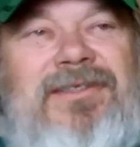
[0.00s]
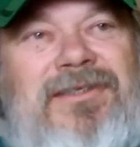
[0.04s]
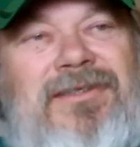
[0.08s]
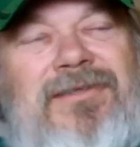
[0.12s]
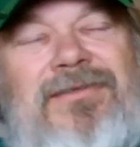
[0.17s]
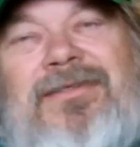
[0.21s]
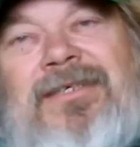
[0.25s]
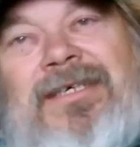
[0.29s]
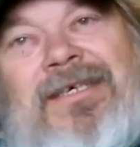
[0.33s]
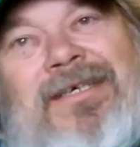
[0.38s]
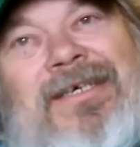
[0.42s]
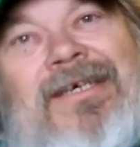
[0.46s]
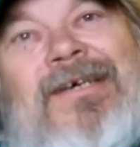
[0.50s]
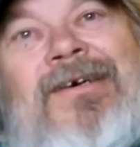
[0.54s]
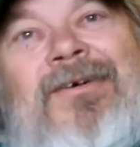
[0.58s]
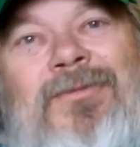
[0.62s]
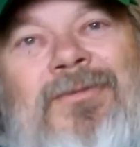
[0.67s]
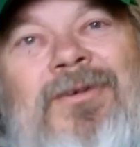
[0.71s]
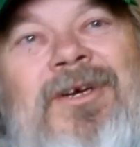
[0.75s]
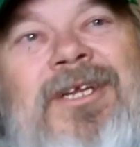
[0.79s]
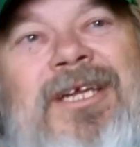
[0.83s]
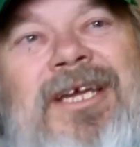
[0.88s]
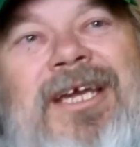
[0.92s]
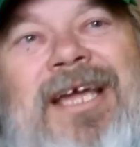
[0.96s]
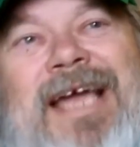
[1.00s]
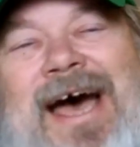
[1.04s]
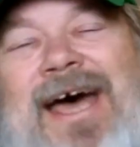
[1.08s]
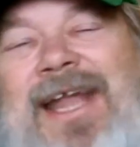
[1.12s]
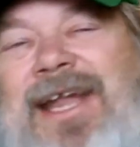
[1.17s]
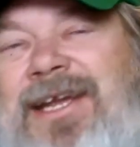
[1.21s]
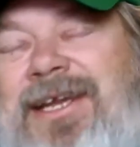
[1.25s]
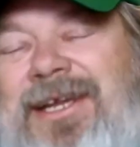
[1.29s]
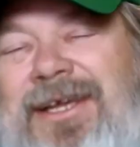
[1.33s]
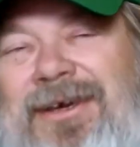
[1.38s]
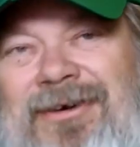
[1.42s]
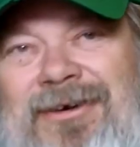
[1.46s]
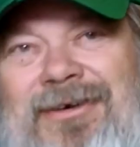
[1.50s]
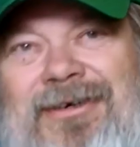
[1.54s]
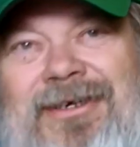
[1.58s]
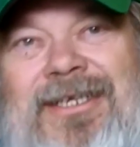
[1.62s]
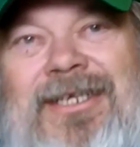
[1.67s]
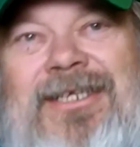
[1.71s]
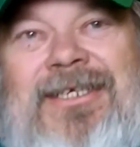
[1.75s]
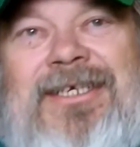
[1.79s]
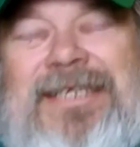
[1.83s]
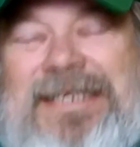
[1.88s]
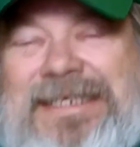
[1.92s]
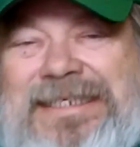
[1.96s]
So when you got to do
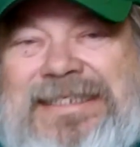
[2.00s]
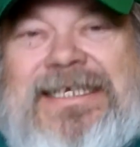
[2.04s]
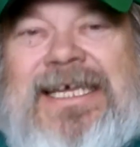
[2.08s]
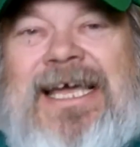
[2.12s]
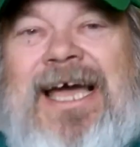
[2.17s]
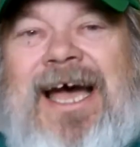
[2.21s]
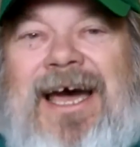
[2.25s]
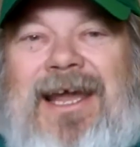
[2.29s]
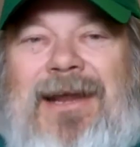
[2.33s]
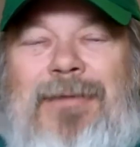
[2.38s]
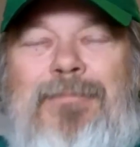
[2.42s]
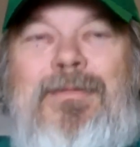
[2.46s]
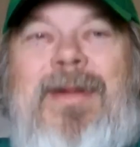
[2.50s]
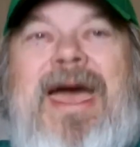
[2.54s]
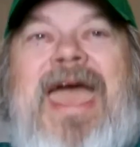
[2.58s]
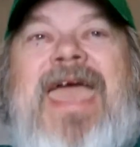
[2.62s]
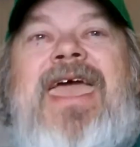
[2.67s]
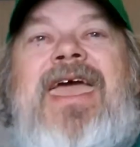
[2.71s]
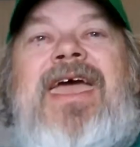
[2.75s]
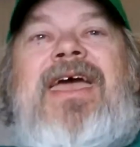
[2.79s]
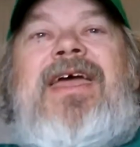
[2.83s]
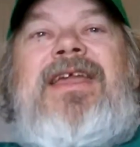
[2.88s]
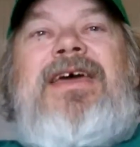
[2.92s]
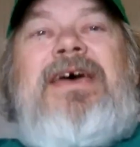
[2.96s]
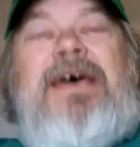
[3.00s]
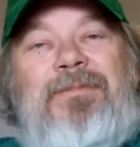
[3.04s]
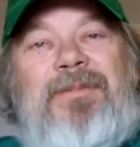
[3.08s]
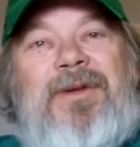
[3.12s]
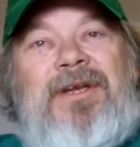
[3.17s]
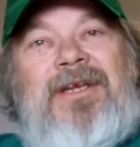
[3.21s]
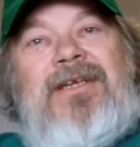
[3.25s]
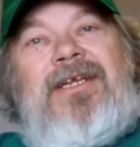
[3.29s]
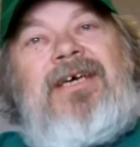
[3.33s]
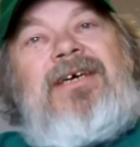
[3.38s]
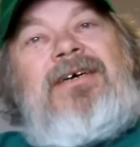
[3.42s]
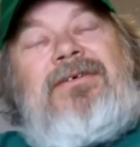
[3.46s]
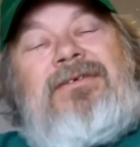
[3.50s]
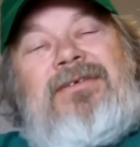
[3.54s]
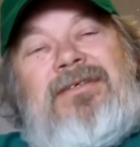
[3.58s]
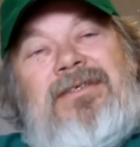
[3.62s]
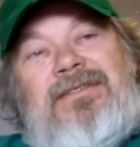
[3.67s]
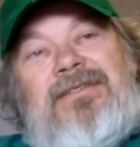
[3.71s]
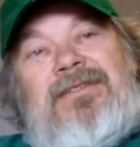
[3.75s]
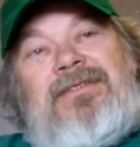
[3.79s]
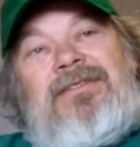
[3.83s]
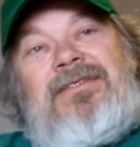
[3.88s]
it, you just got to man up and do it.